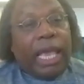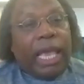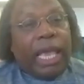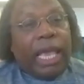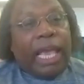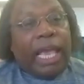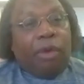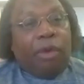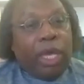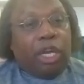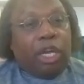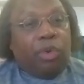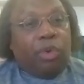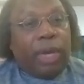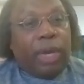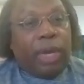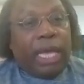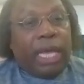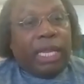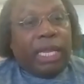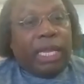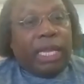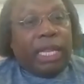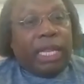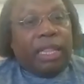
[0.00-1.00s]
And we
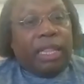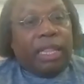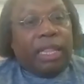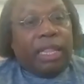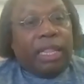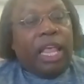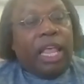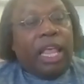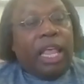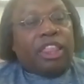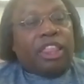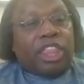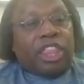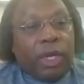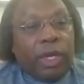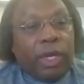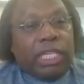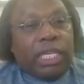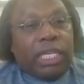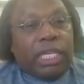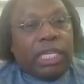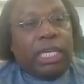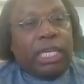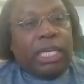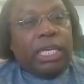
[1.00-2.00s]
created
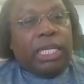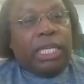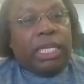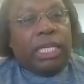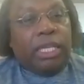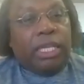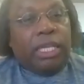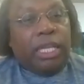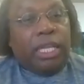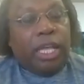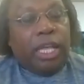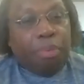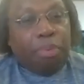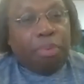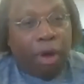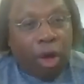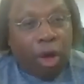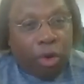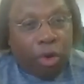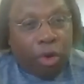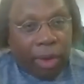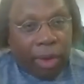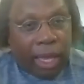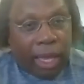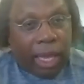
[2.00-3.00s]
13
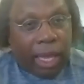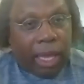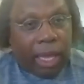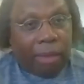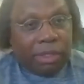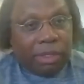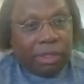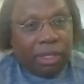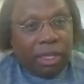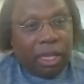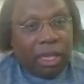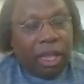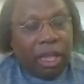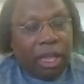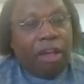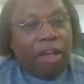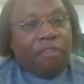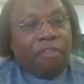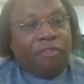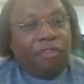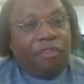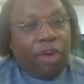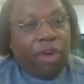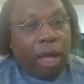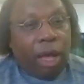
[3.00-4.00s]
programs
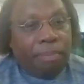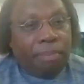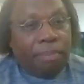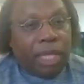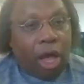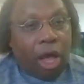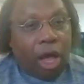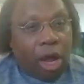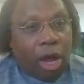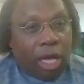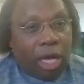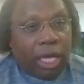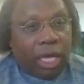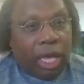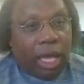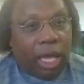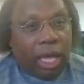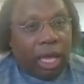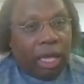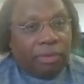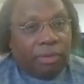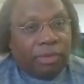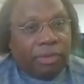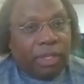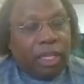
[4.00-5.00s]
from the
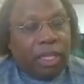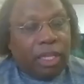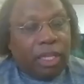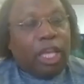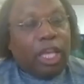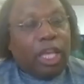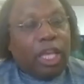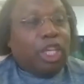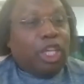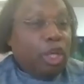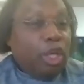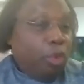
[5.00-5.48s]
archives.